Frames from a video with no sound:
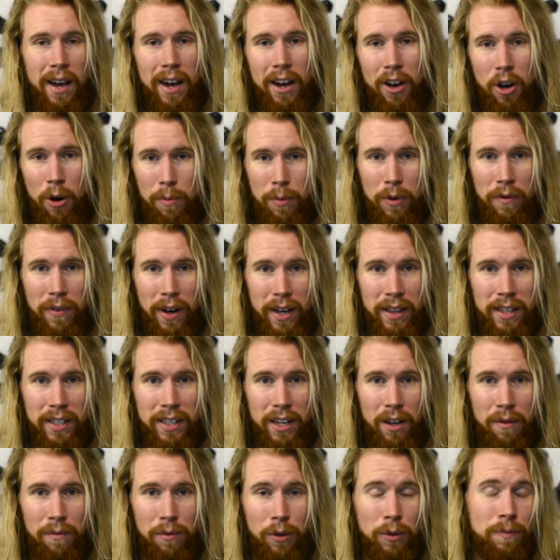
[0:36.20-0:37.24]
I hope you find this
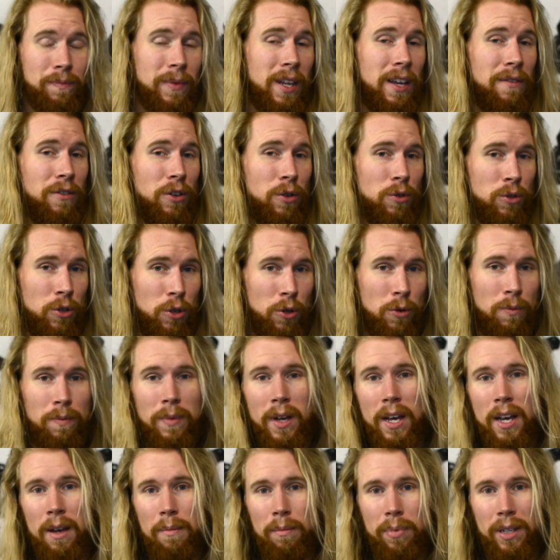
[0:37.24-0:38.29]
helpful. If you do,
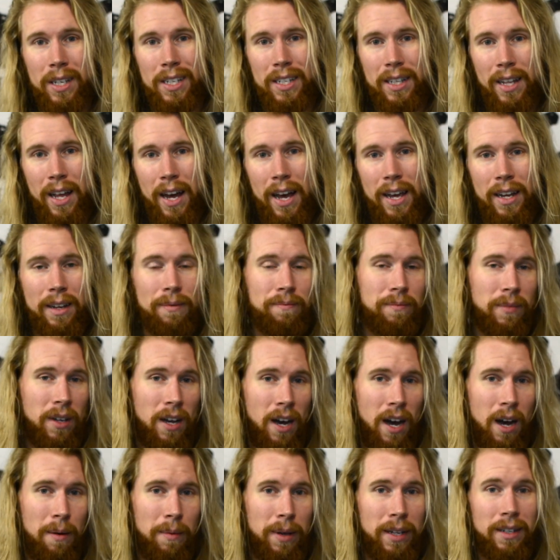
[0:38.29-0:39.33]
please like,
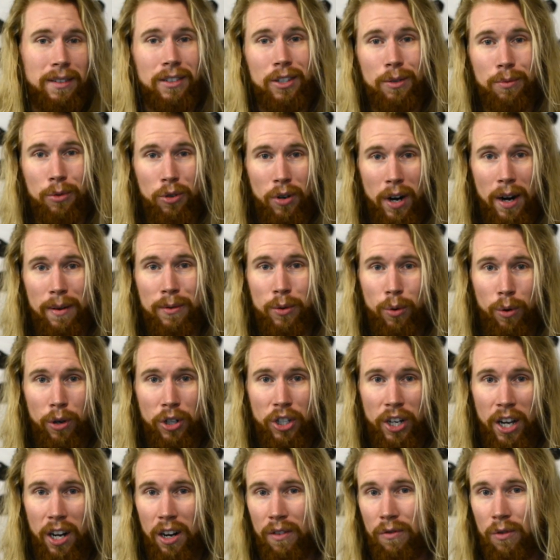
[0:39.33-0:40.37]
comment, subscribe to our
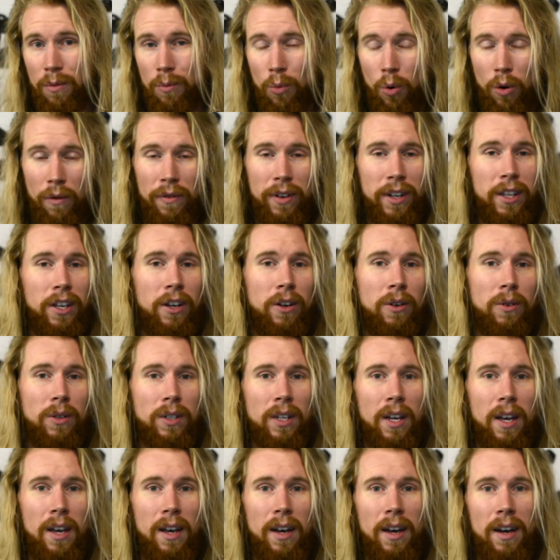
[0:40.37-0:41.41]
channel for more
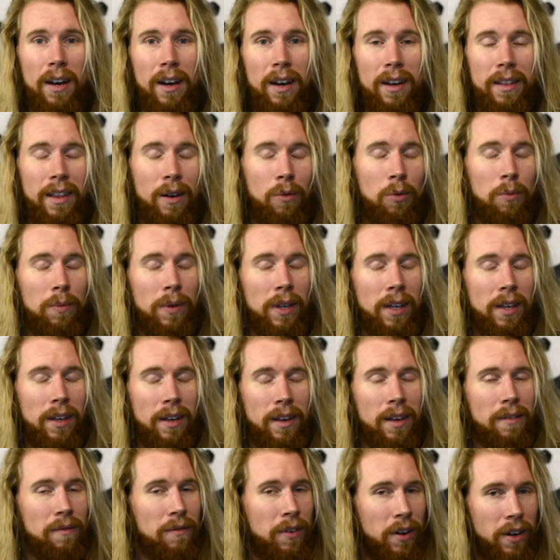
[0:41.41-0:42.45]
videos that will be
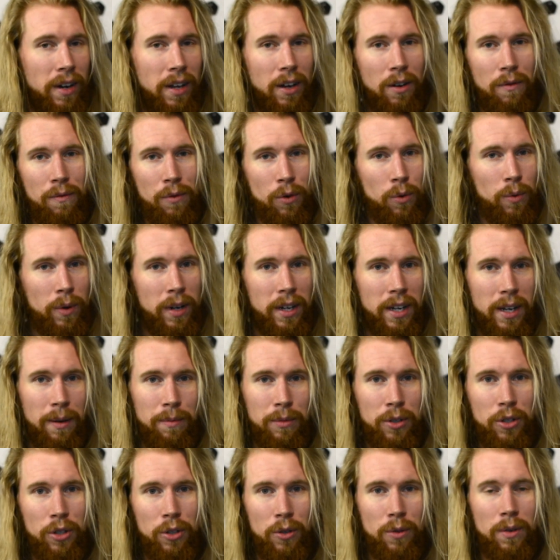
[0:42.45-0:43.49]
very helpful when it
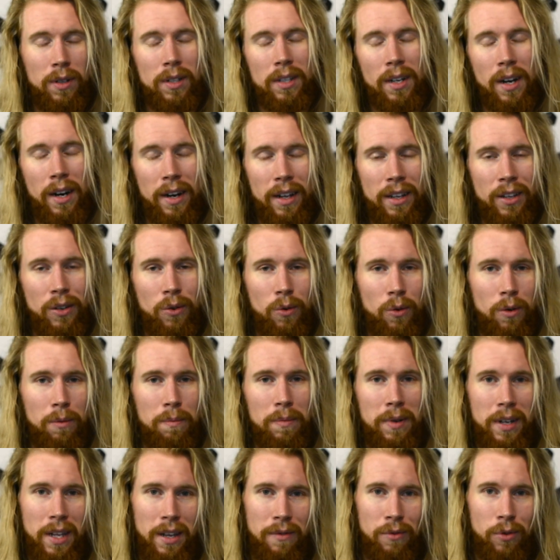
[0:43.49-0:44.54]
comes to designing your
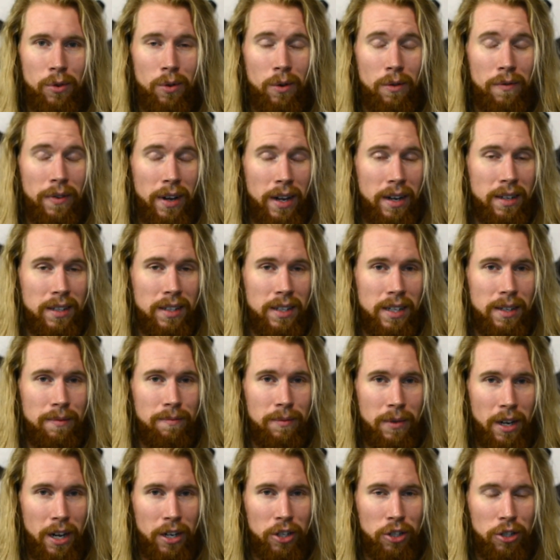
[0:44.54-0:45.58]
medieval or fantasy
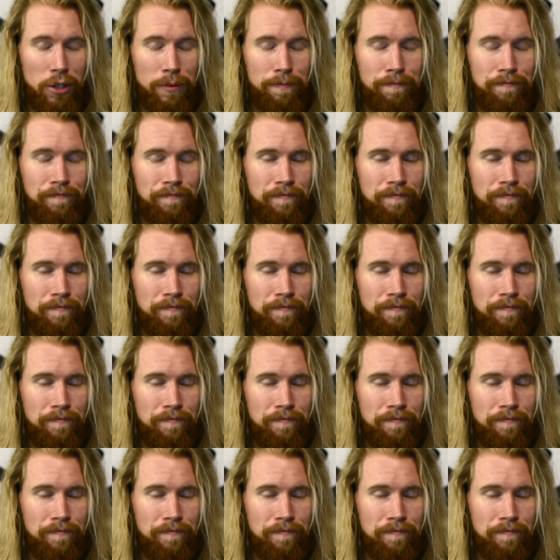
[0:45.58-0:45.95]
costume.